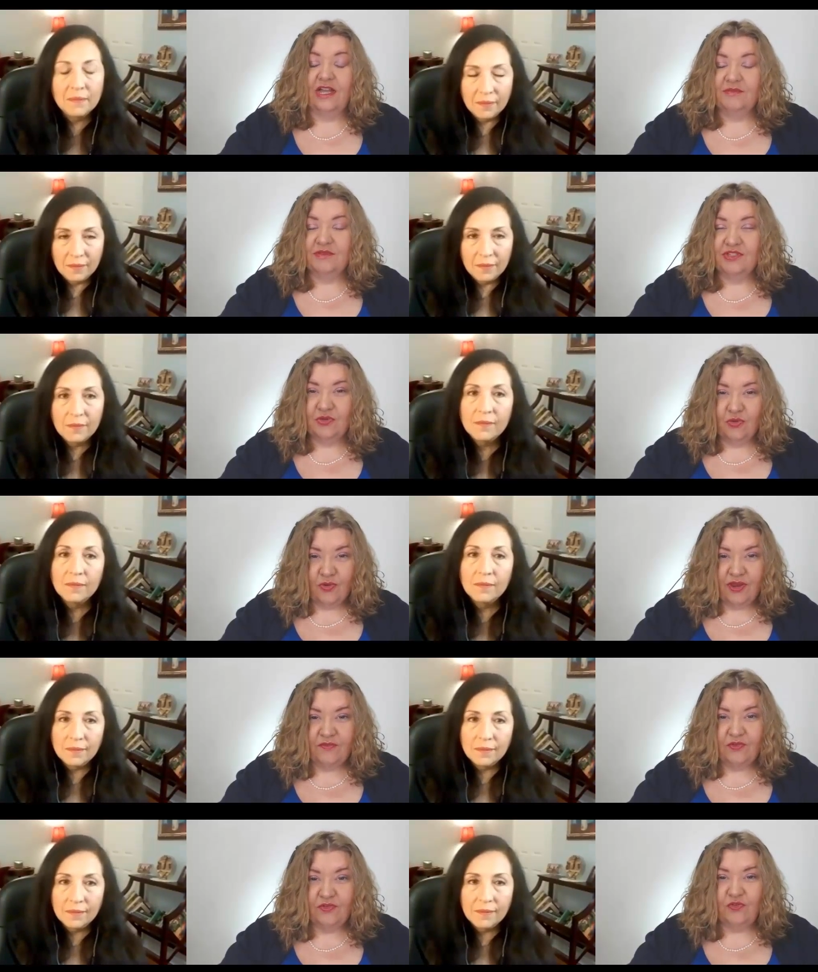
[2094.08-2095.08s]
Speaker 1: I'm so
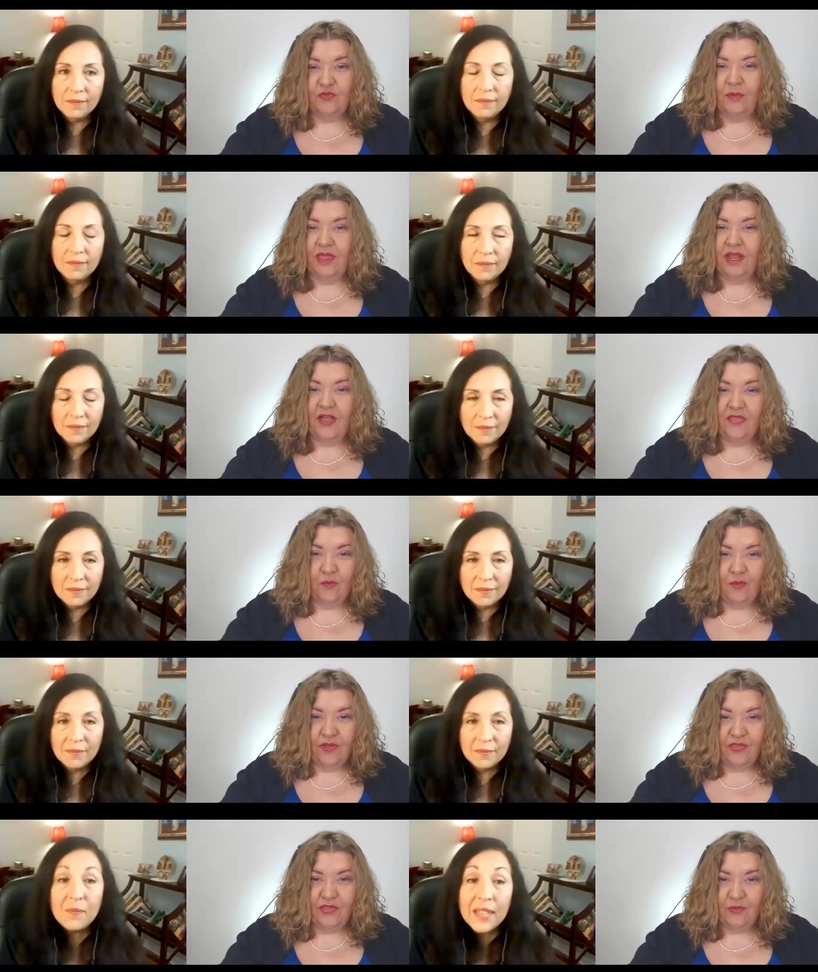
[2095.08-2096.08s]
grateful you've been on the
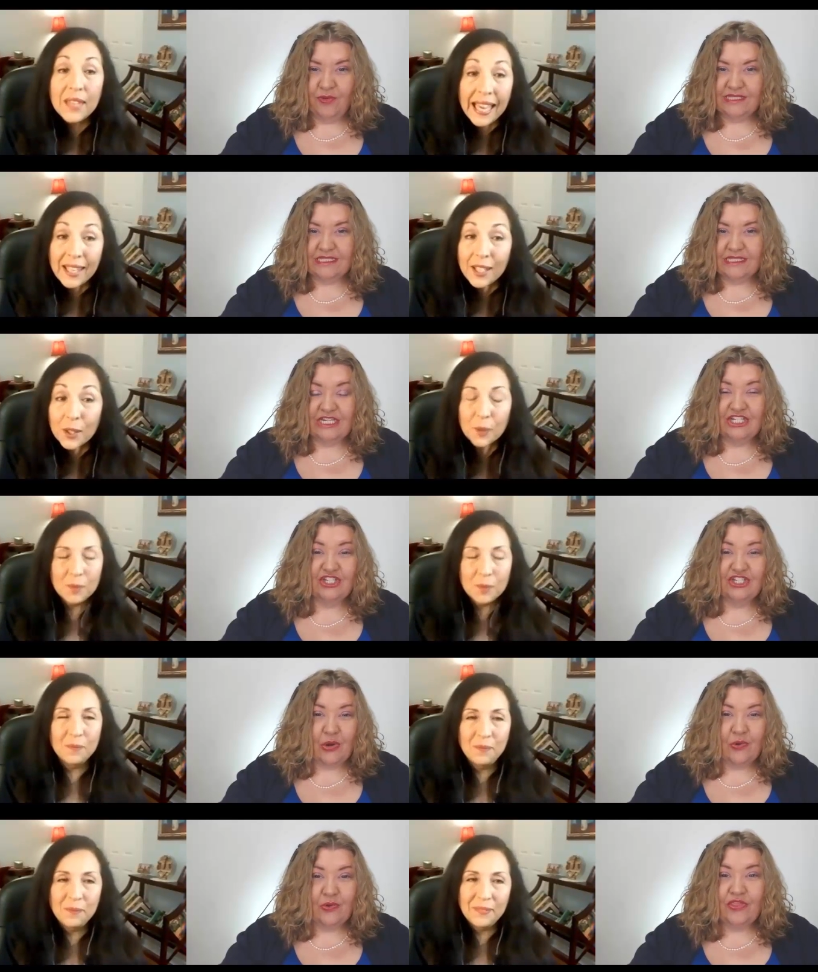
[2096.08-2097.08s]
Wealthy Wednesday
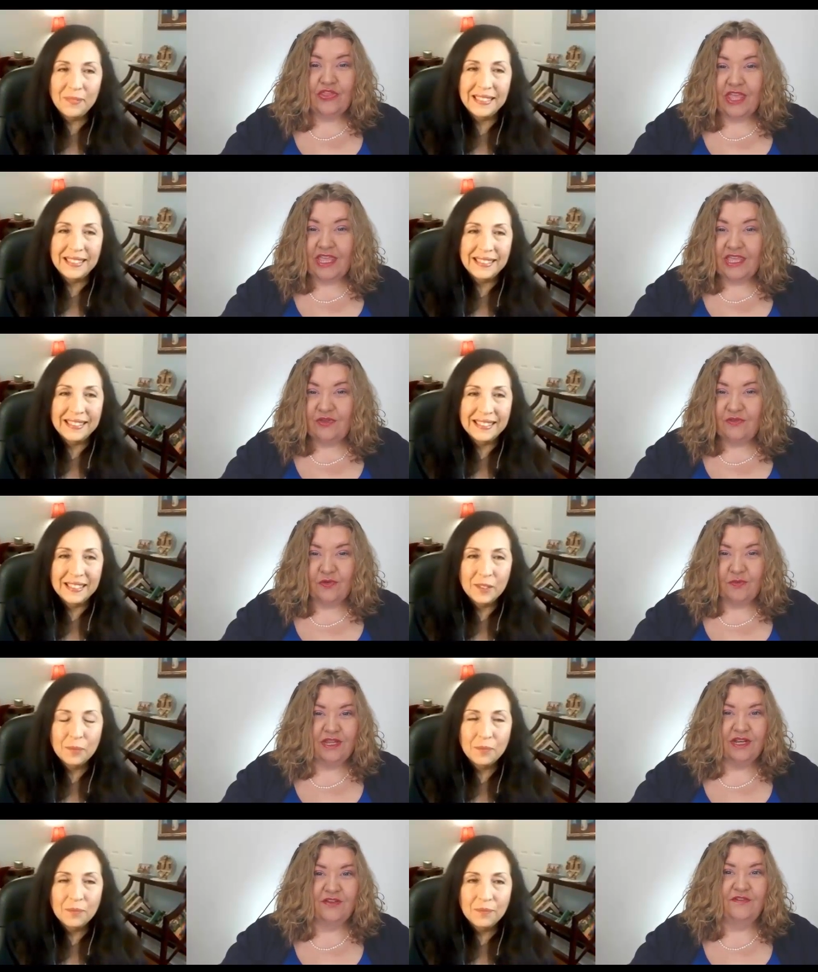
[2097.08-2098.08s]
show. Thank you for
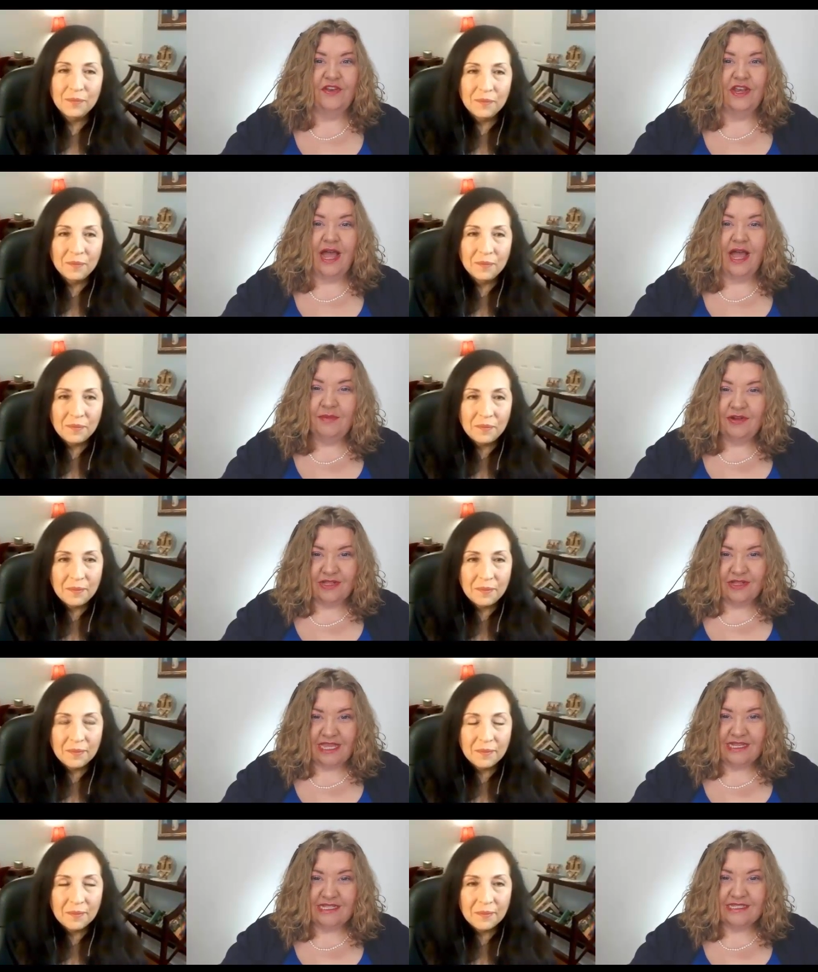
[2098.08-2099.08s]
being a phenomenal
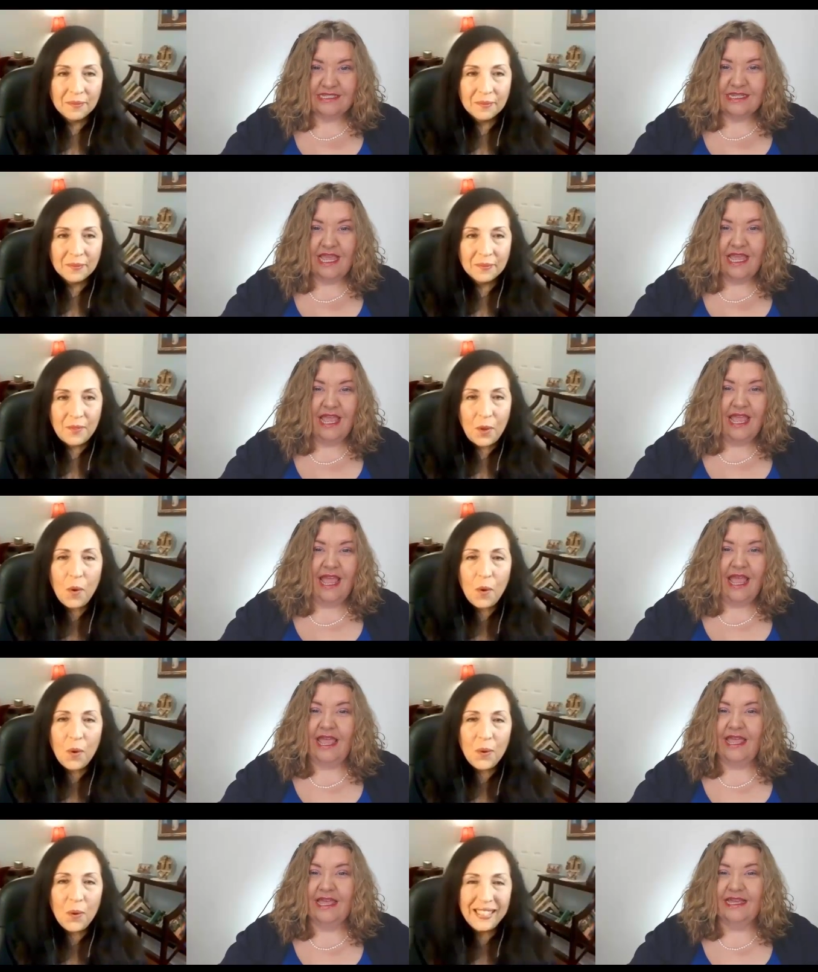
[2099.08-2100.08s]
guest.
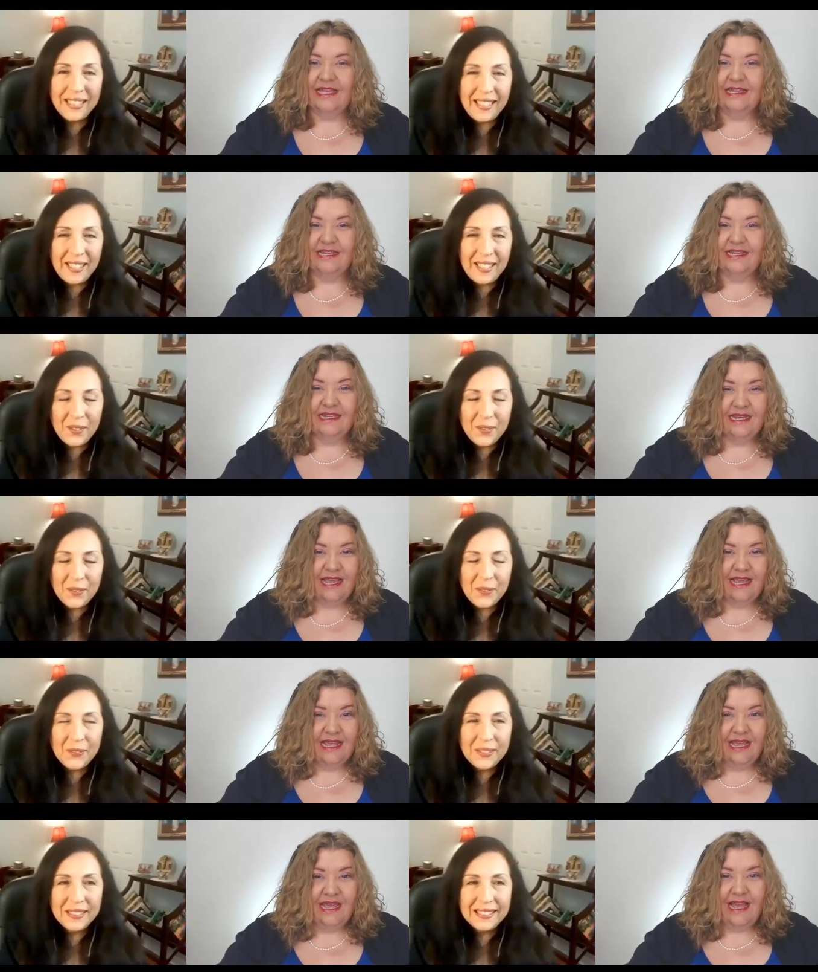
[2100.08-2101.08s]
Oh.
Speaker 2: And
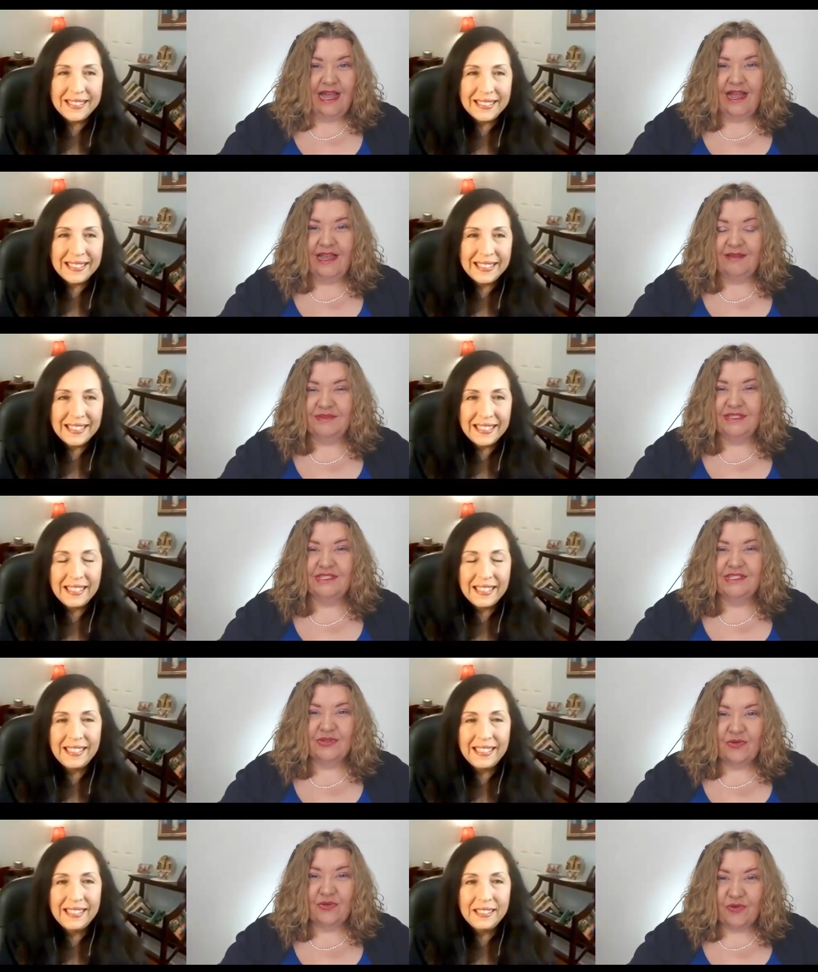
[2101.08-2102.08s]
Speaker 1: I'm
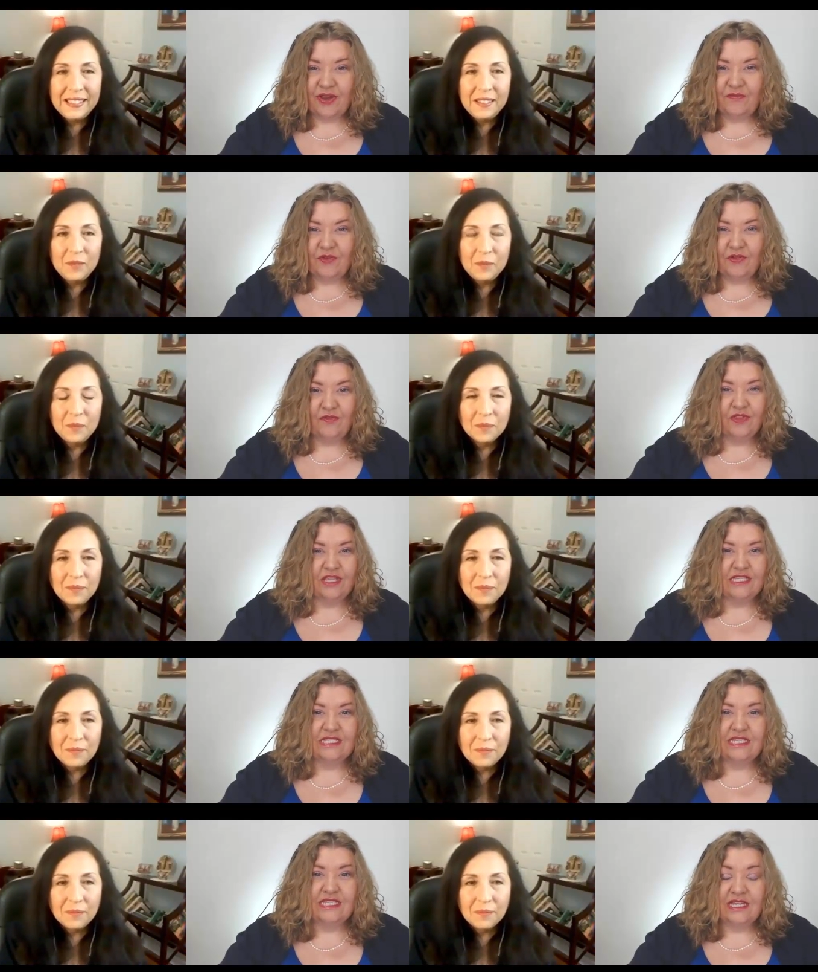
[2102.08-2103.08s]
so grateful for
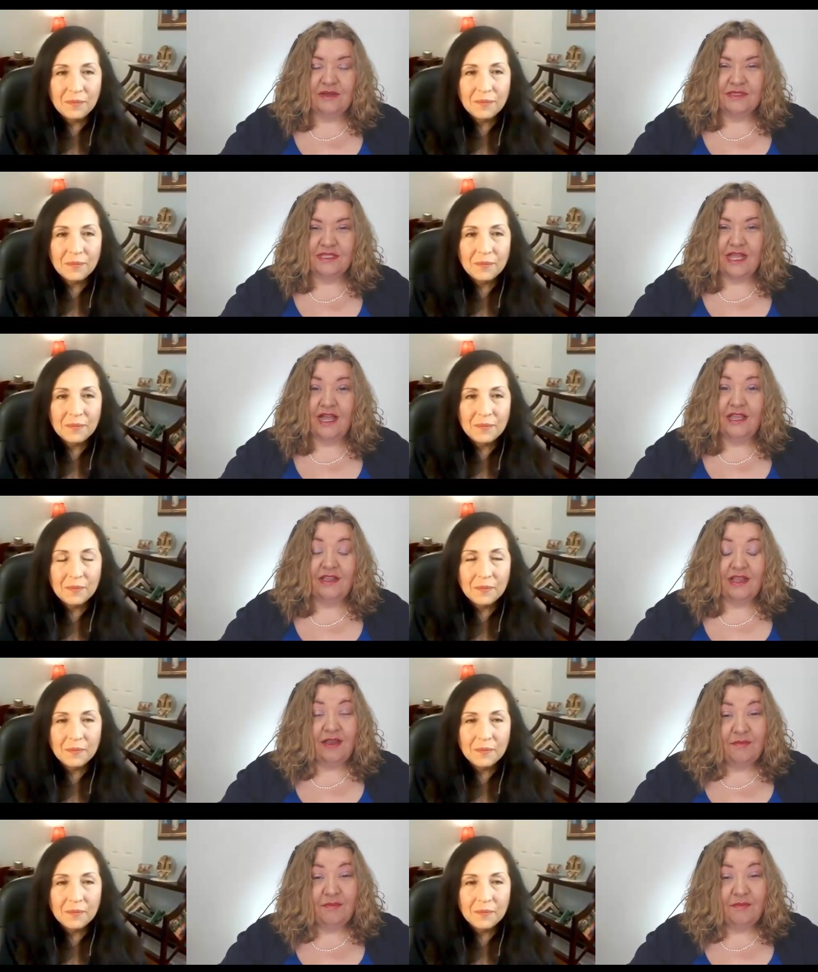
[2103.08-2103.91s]
these tips. I, I